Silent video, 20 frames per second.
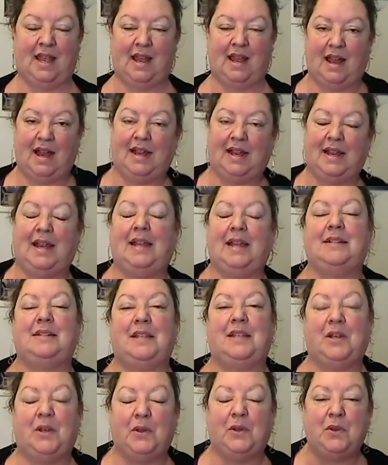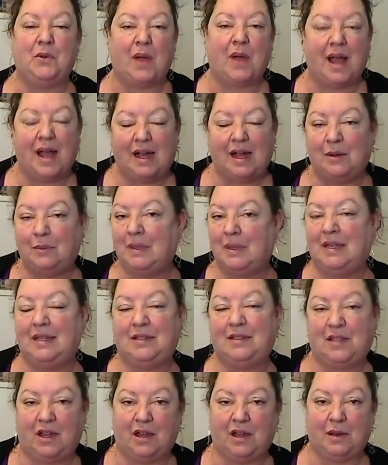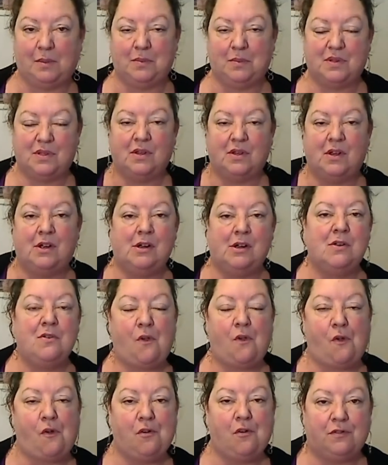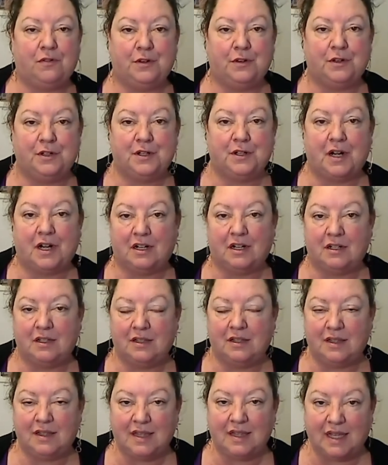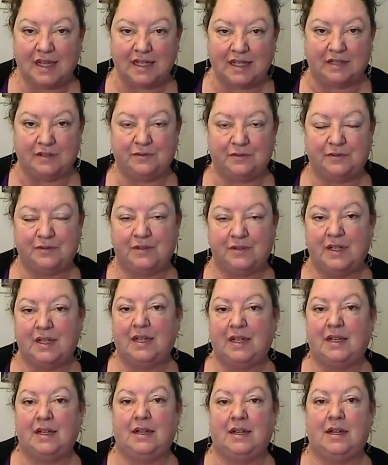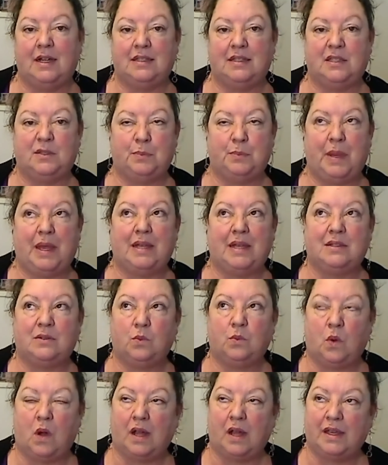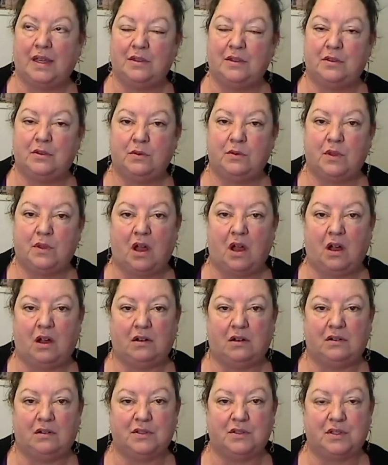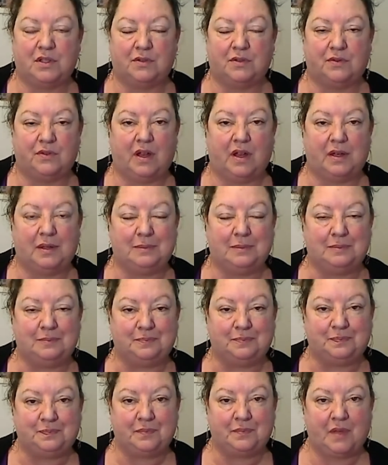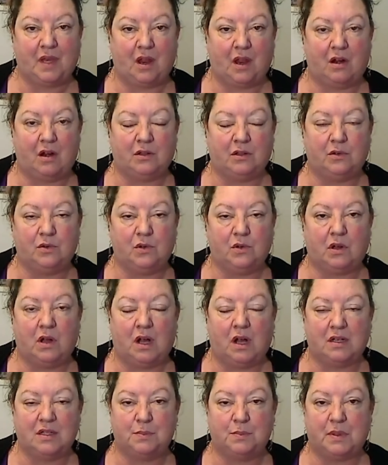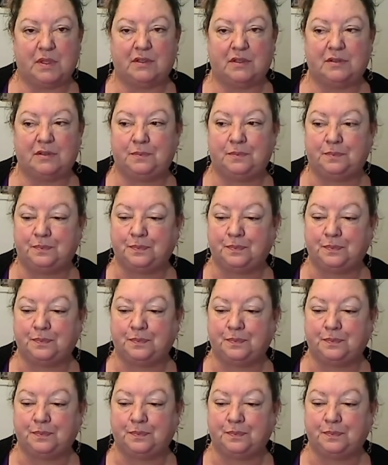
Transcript: I can't tell you how many times over our life spent walking through the halls of our local hospital,